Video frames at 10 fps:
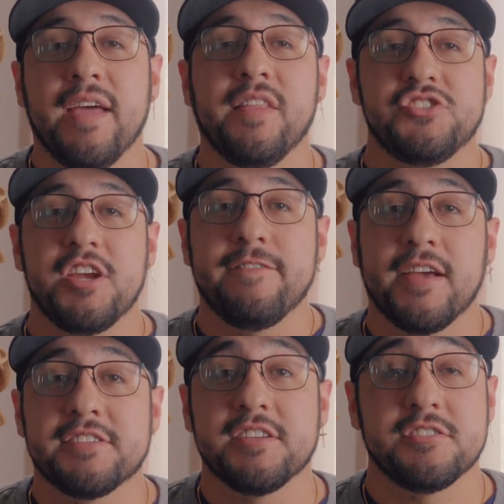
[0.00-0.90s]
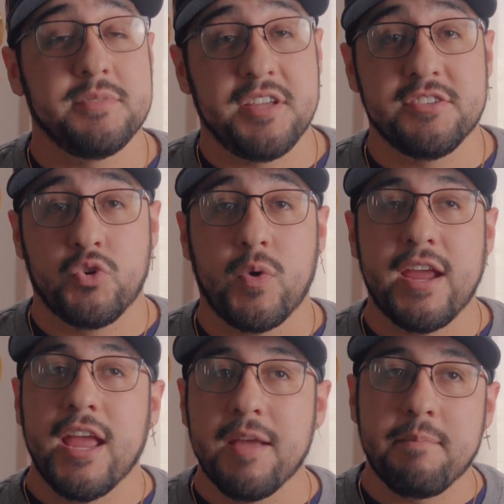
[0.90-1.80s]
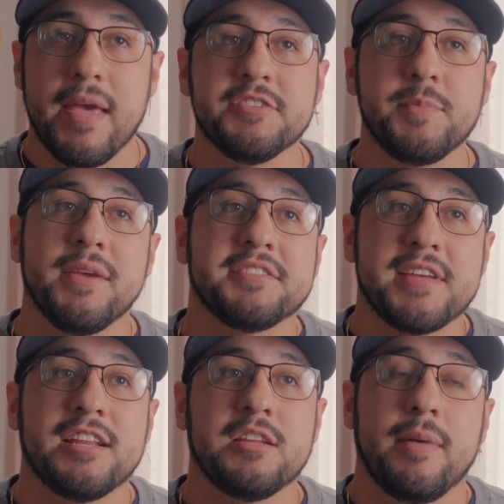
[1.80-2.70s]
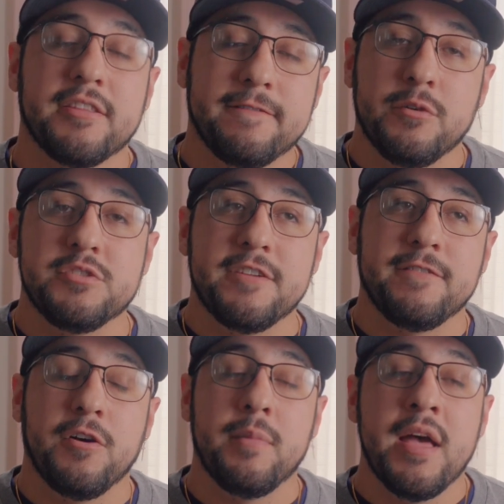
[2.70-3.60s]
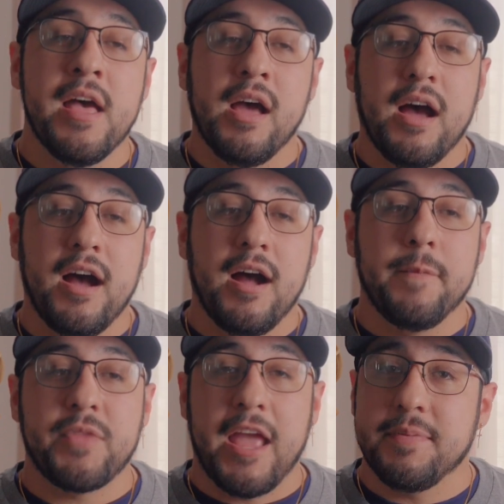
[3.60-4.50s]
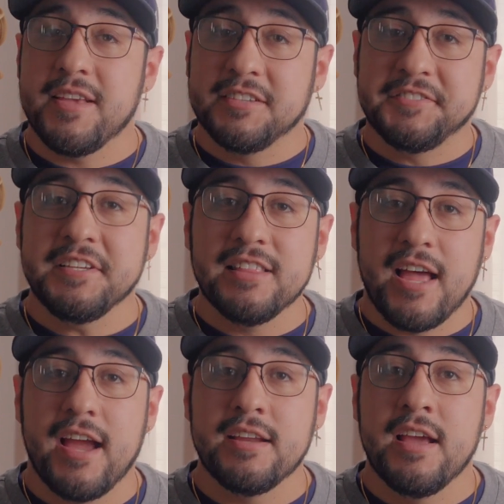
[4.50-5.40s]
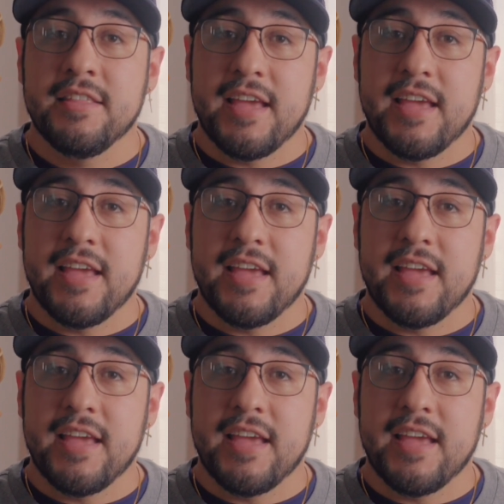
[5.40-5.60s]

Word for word: and the GFX systems is great. It makes me excited about the Fujifilm um, APS-C line,